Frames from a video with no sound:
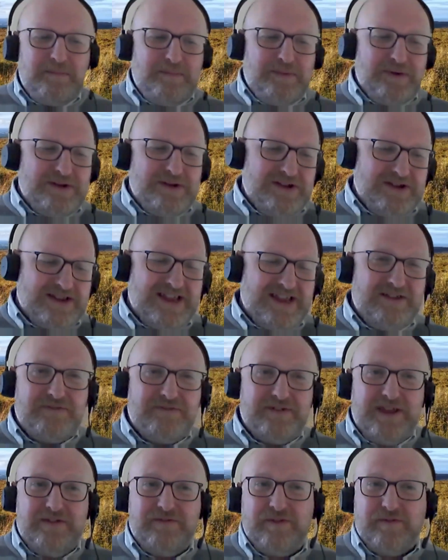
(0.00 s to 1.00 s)
But look,
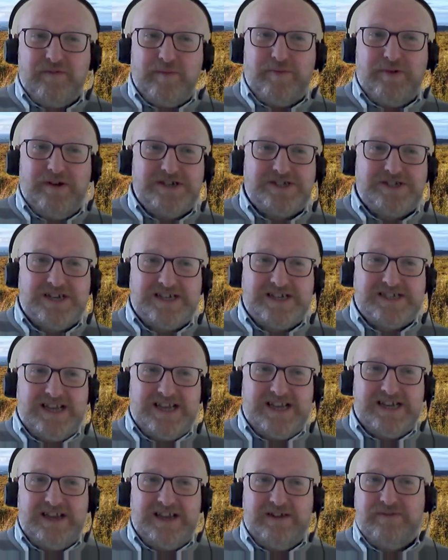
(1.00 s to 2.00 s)
if you have a project
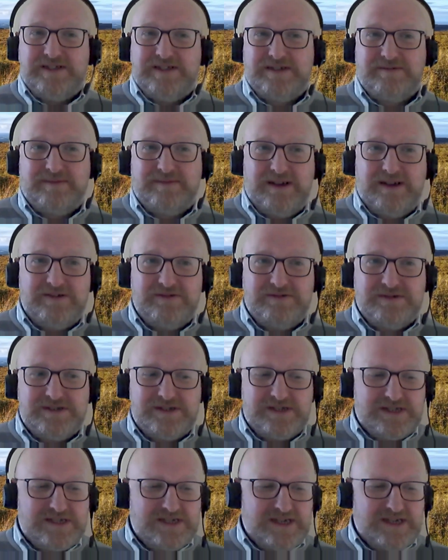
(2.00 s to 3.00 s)
and if it's
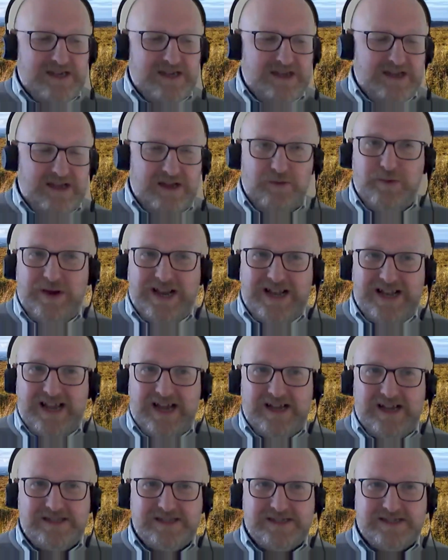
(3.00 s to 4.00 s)
around
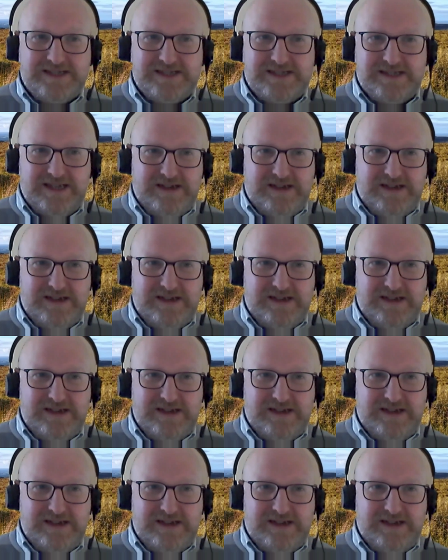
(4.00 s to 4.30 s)
wetlands,